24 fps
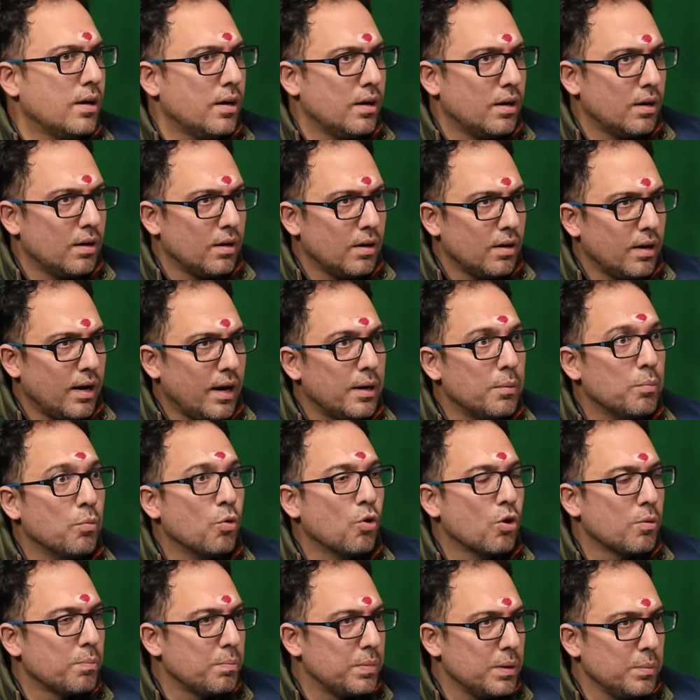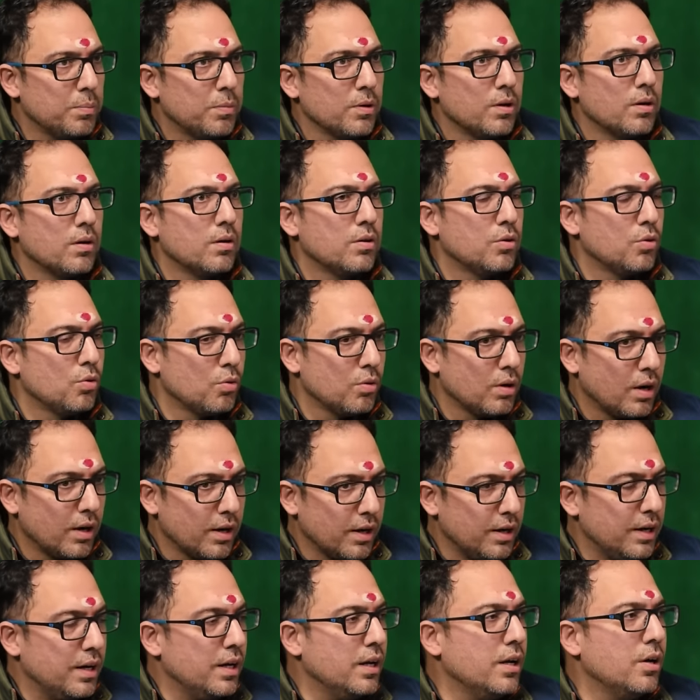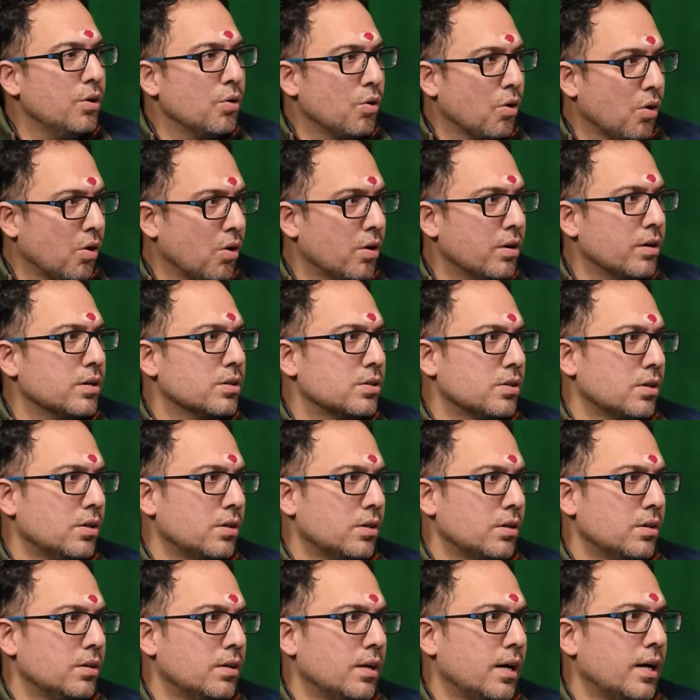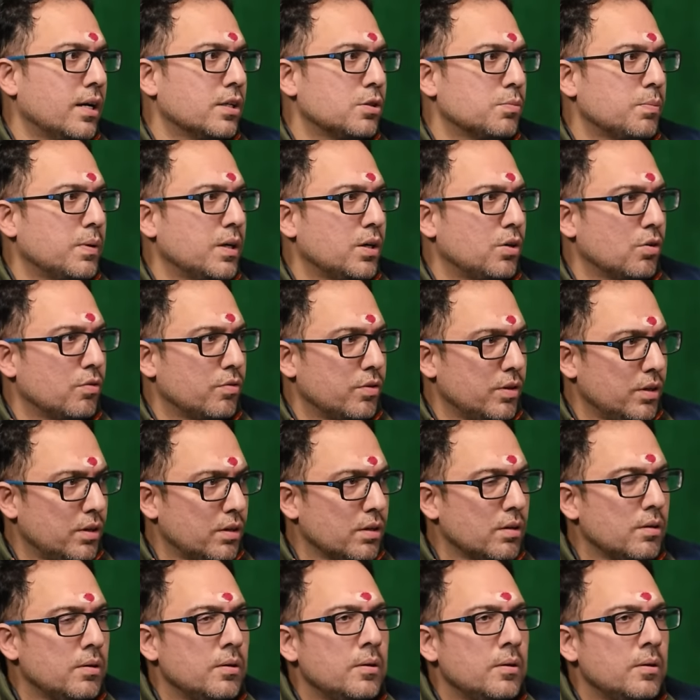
And more people, you know, agreeing on a certain aspect of it.